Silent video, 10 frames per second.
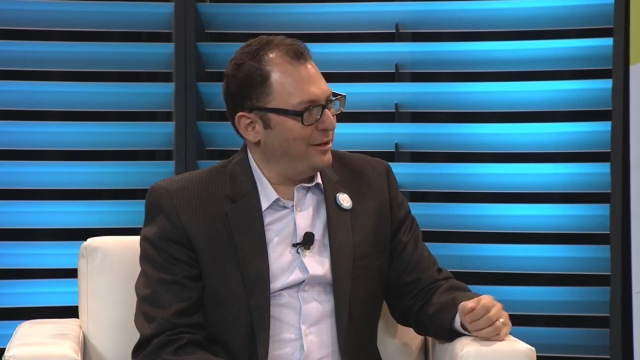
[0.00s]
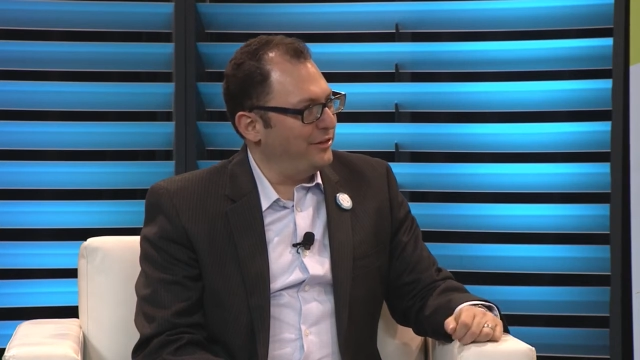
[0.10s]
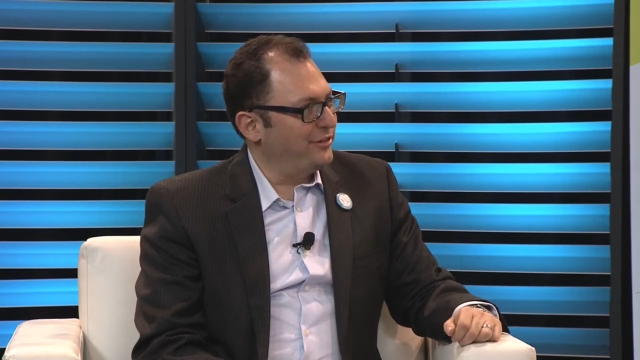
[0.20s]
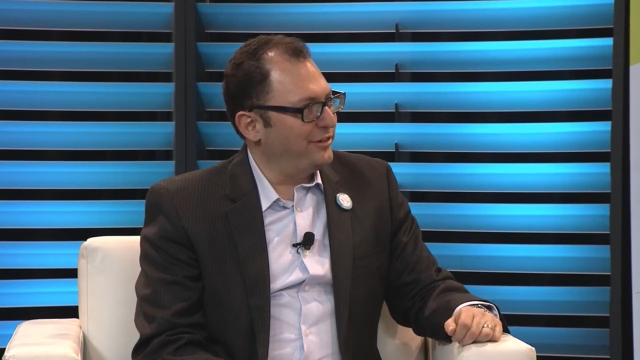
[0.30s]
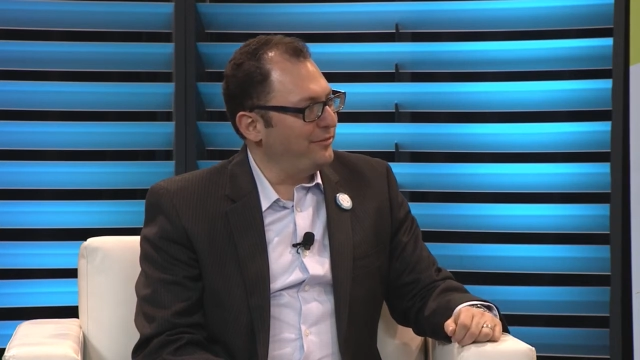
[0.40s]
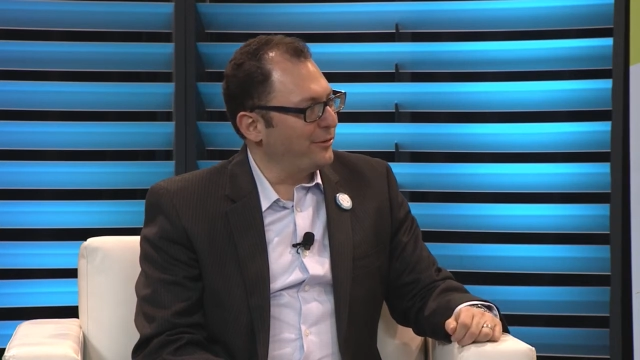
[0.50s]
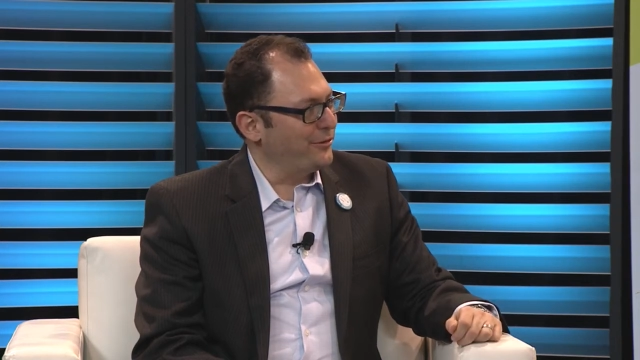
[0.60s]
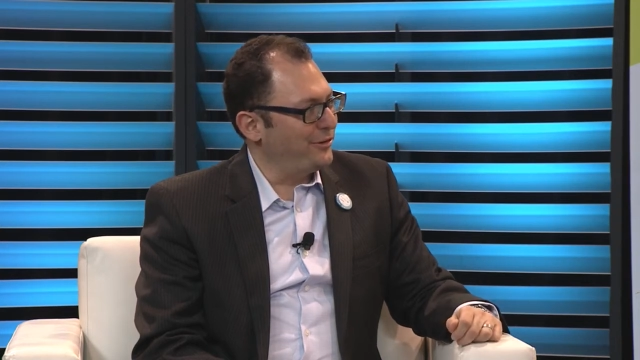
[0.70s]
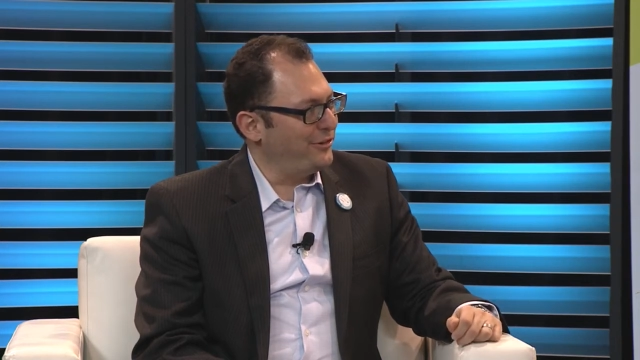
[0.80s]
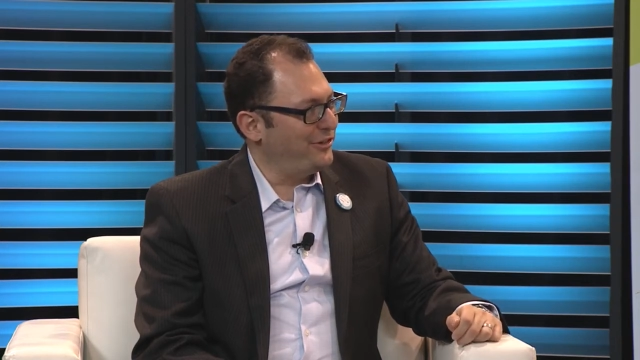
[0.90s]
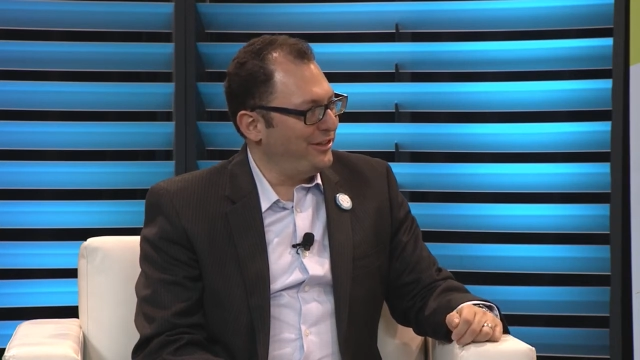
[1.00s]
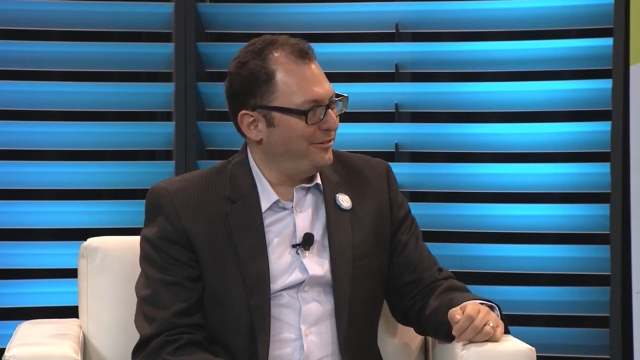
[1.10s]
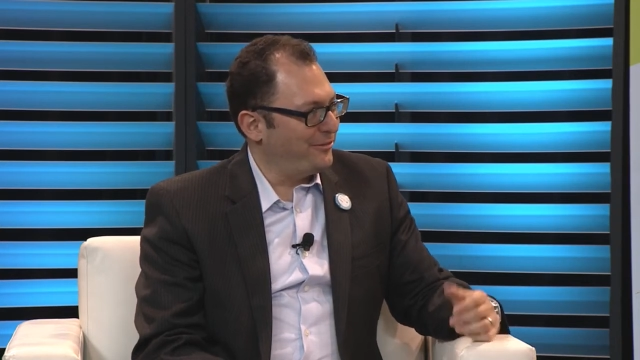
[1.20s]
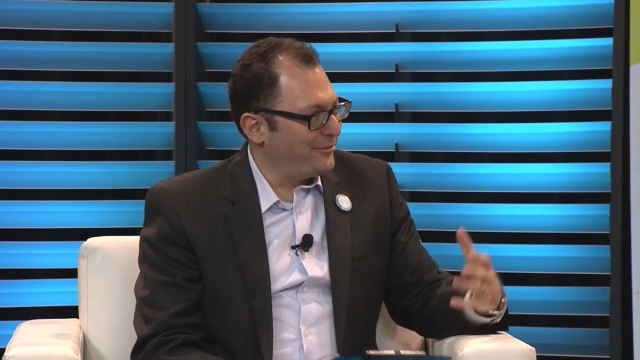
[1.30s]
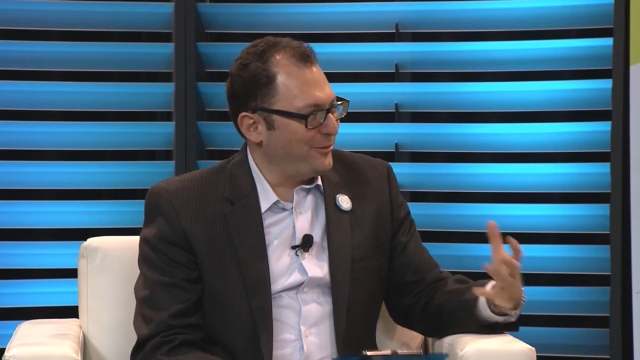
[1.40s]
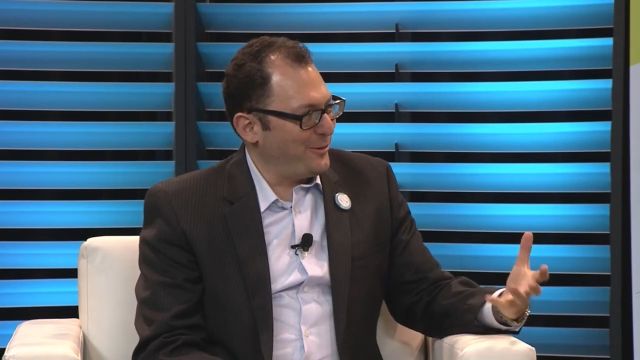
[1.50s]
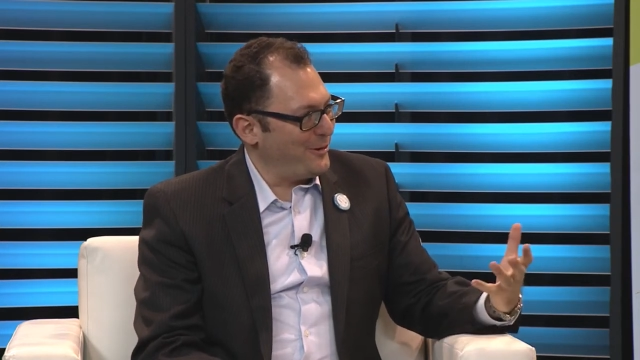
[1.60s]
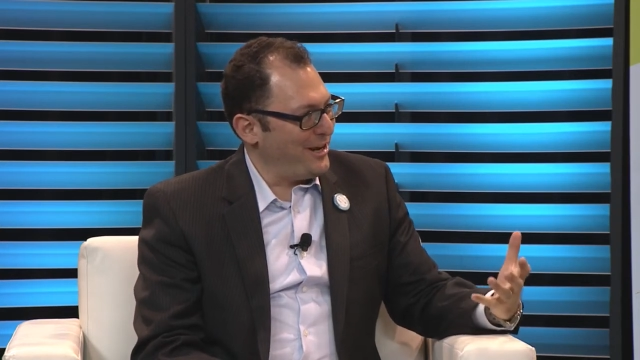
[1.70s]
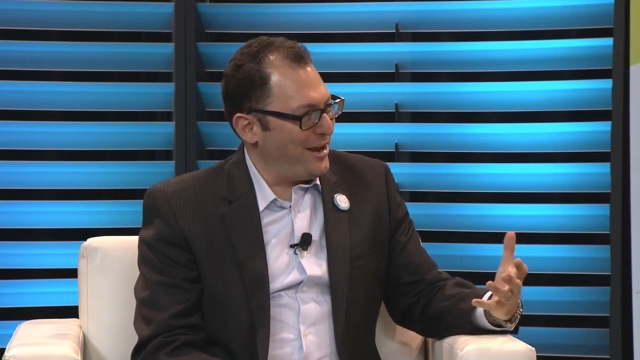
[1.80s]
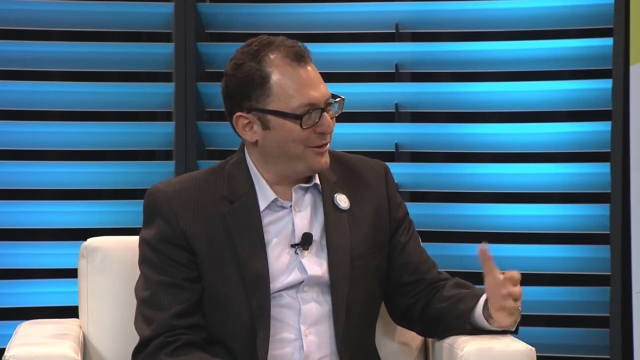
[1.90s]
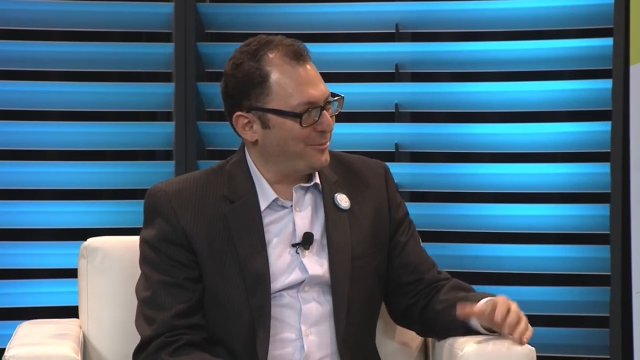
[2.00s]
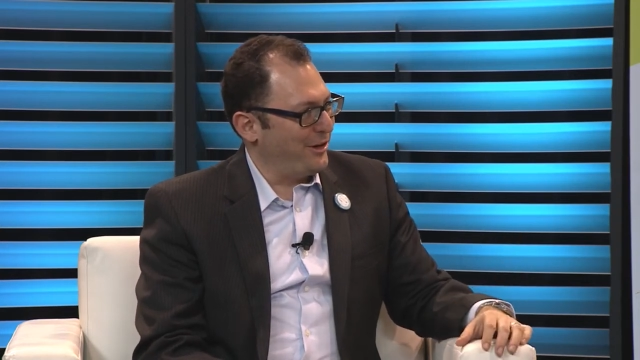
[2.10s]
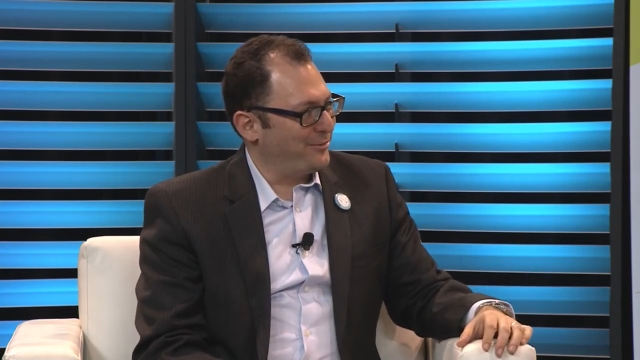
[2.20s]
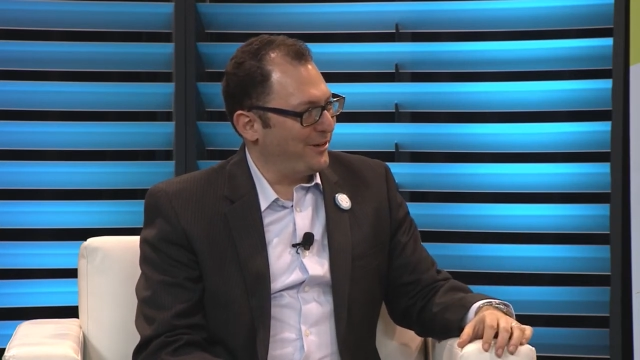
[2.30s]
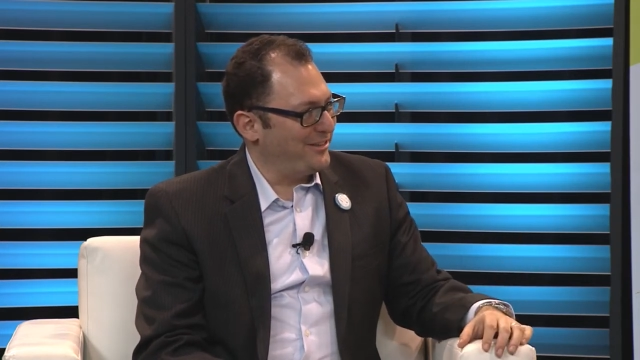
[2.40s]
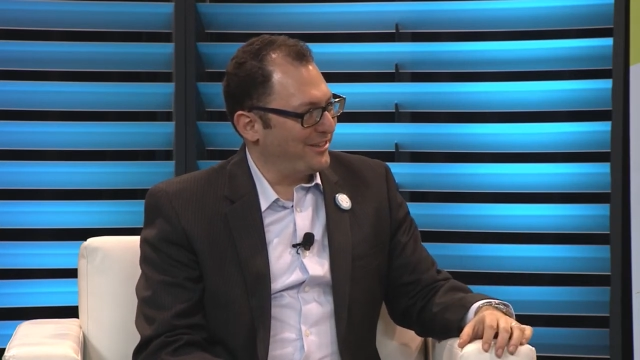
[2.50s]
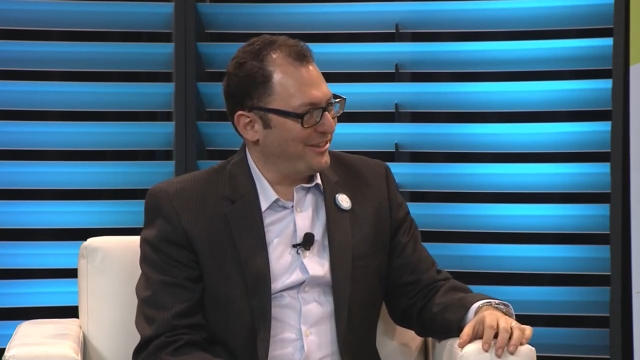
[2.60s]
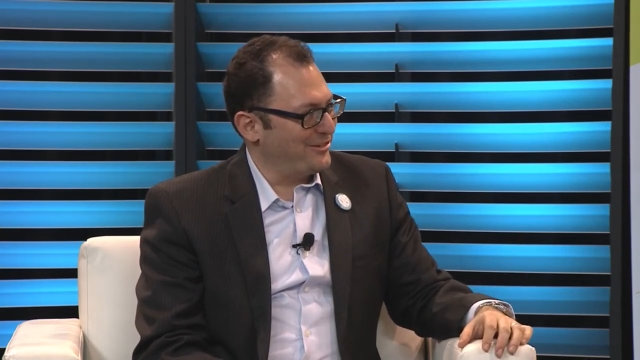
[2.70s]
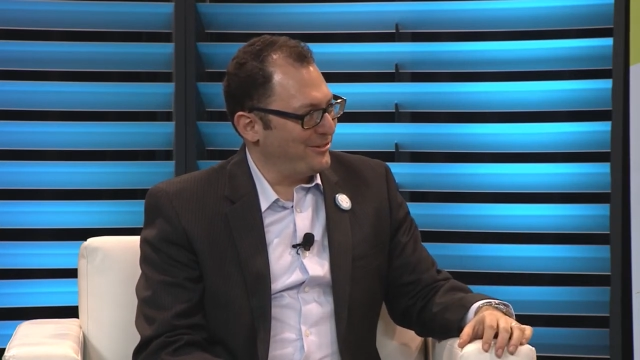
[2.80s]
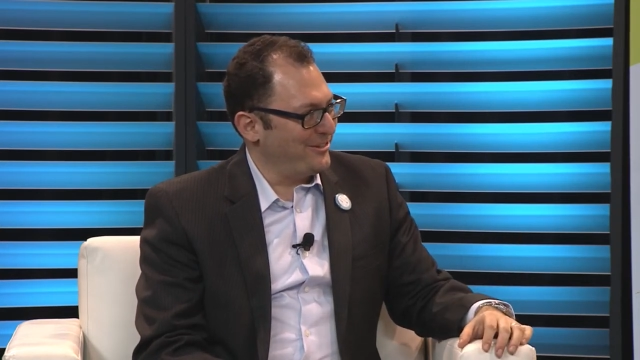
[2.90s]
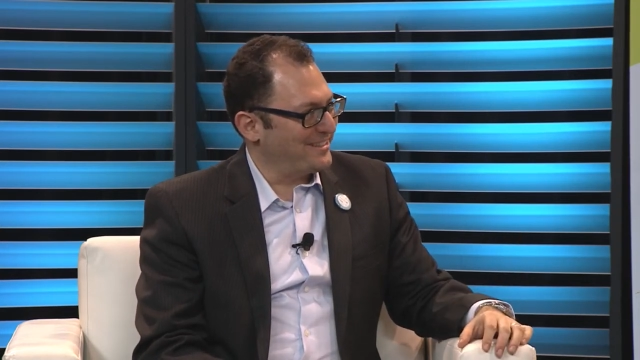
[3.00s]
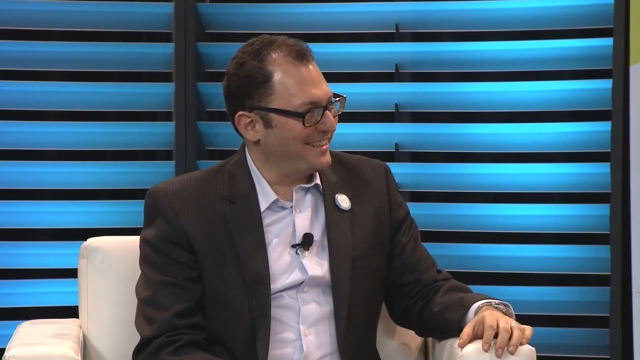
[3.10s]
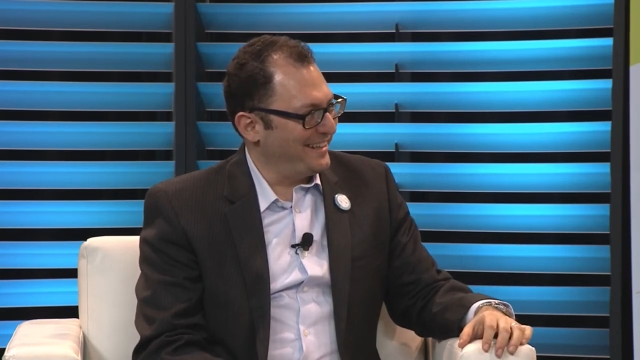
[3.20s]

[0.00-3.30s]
is it difficult to achieve enterprise project controls?